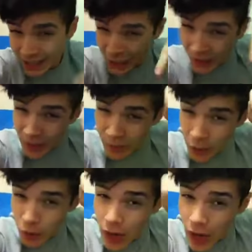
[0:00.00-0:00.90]
Comment down
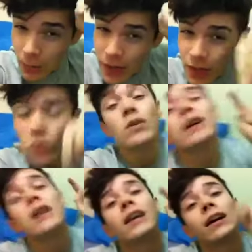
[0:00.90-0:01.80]
below. Let me know
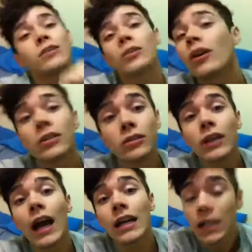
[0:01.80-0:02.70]
and I shall talk to you
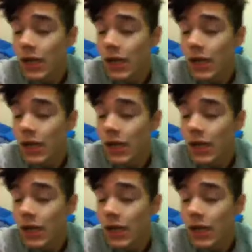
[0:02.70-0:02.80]
guys